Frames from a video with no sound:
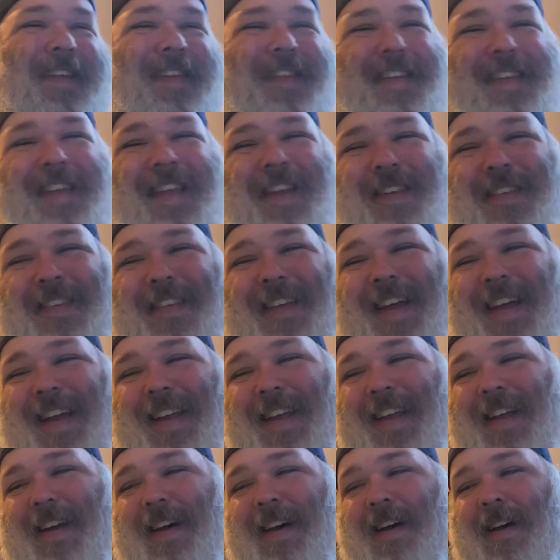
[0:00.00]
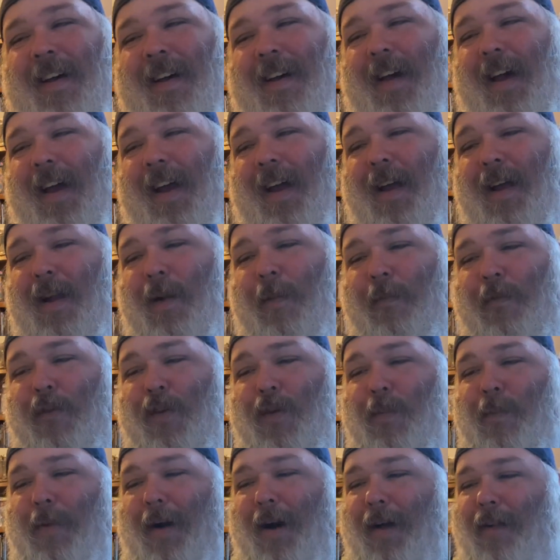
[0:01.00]
he was like, "I got a
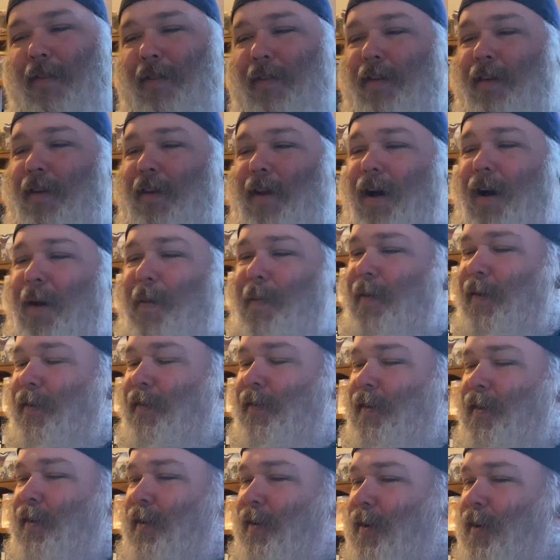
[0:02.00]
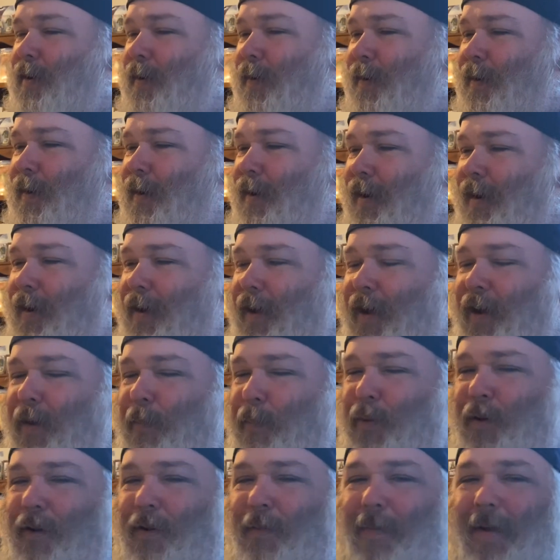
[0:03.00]
few boxes of comics in the car. I hadn't
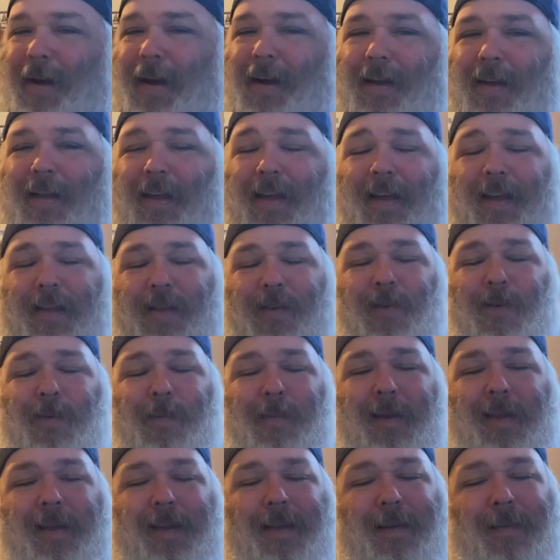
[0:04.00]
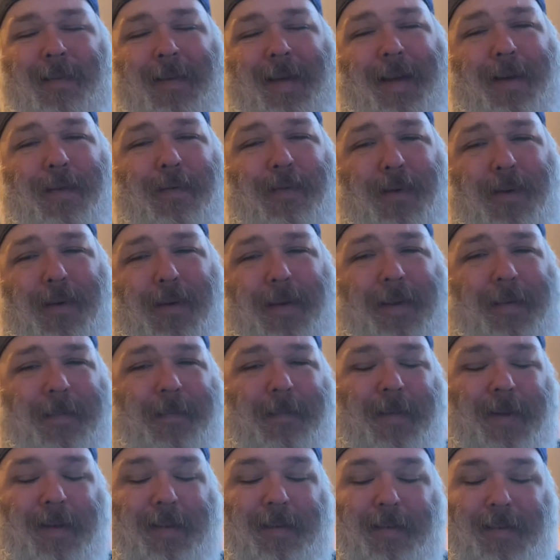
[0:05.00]
put them out yet. You want me to get them out for you?"
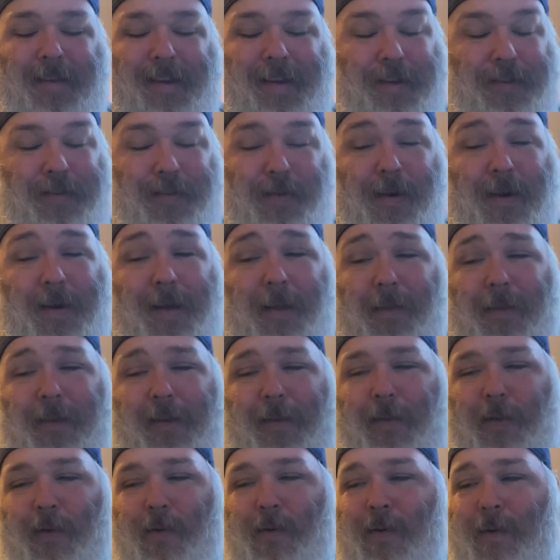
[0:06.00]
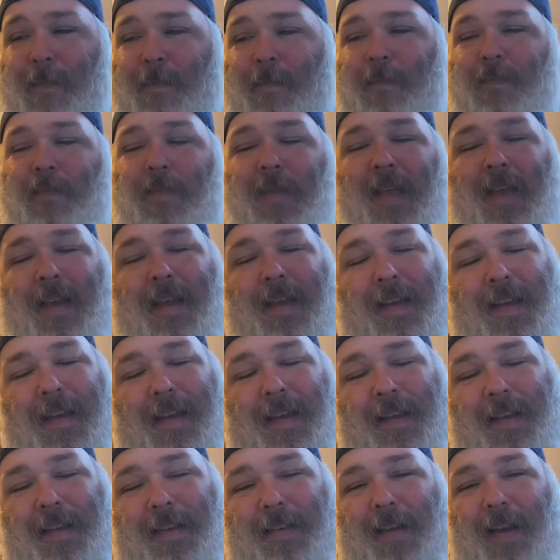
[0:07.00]
I was like, "Sure, I'll look through them."
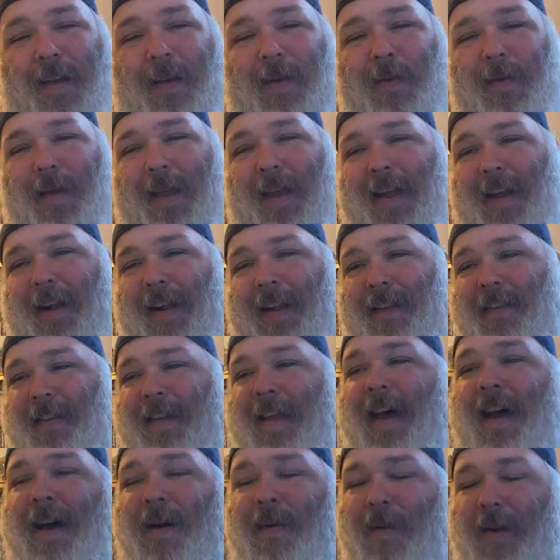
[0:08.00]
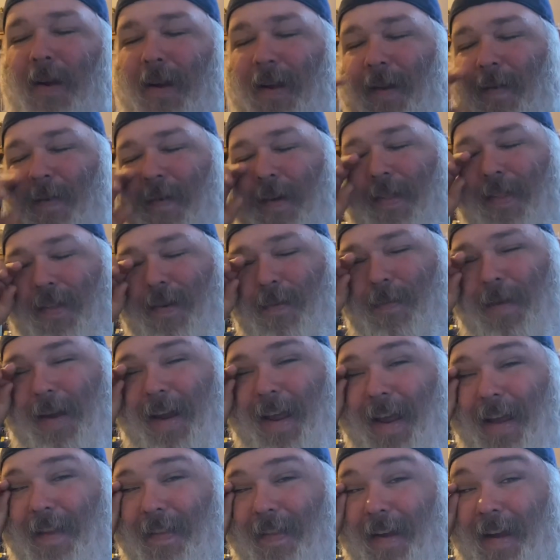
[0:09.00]
So he had this guy working with him, and
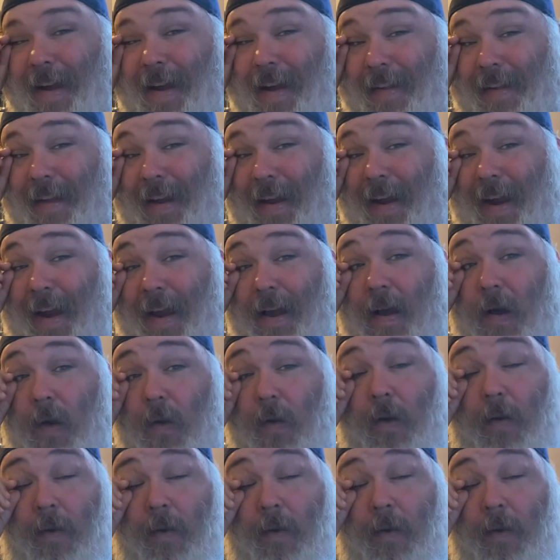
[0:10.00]
he had the guy take out